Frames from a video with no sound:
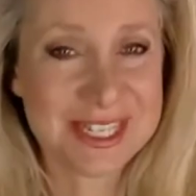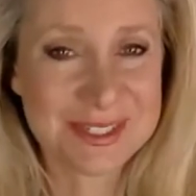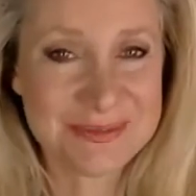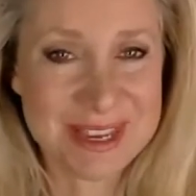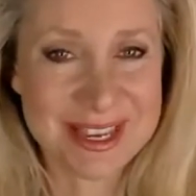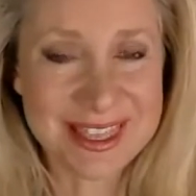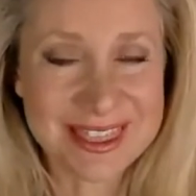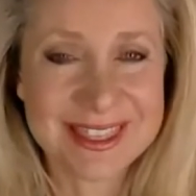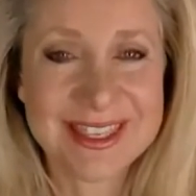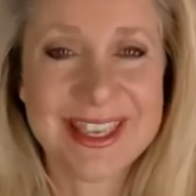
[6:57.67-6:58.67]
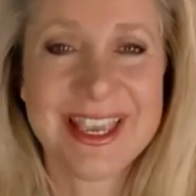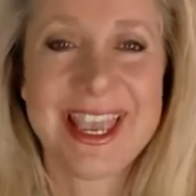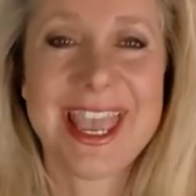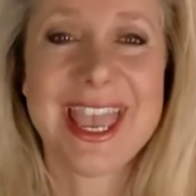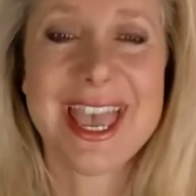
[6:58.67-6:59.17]
Smith
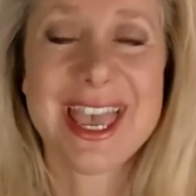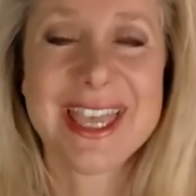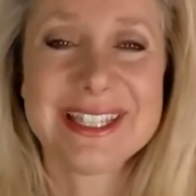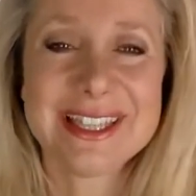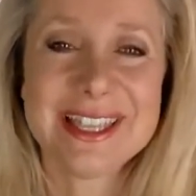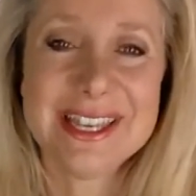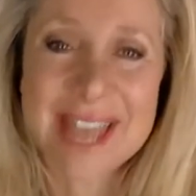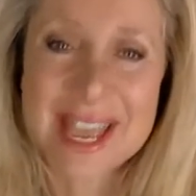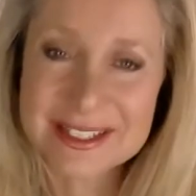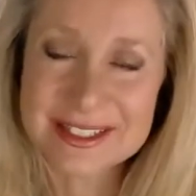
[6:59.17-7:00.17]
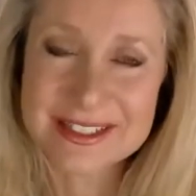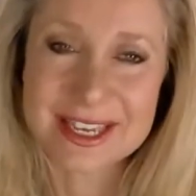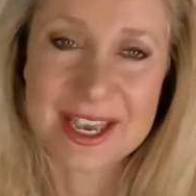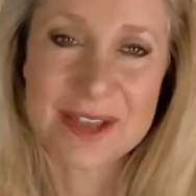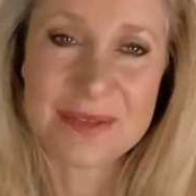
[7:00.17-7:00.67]
and the next
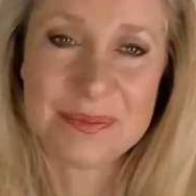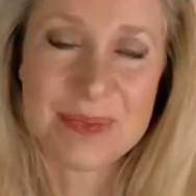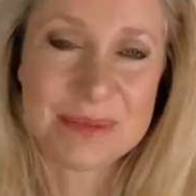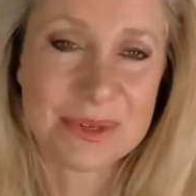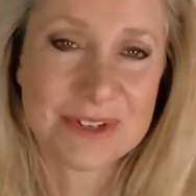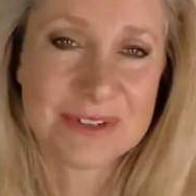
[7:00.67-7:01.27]
uh, member